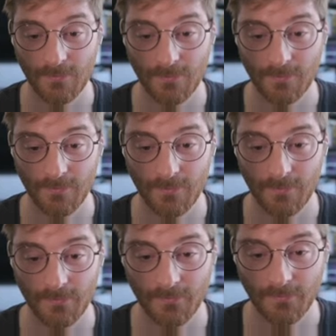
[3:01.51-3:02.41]

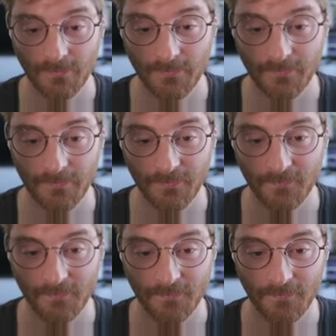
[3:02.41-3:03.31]

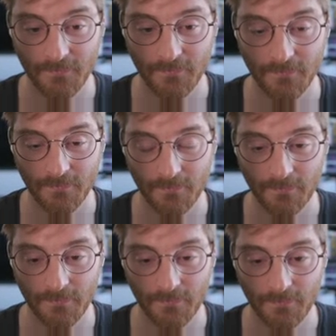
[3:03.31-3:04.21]

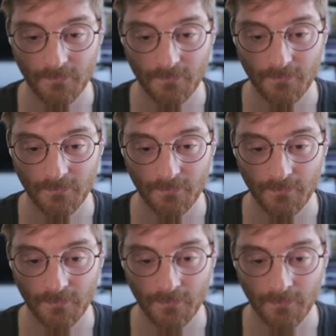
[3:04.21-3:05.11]

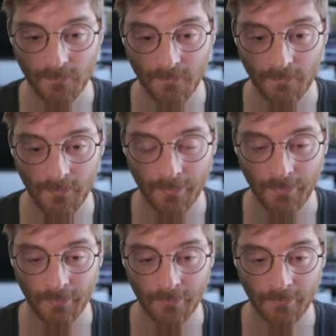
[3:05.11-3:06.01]

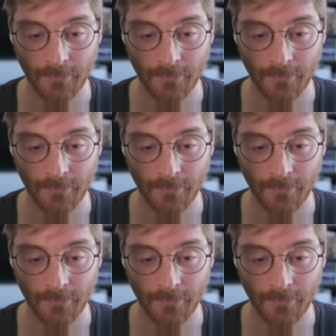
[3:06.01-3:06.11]
[no speech]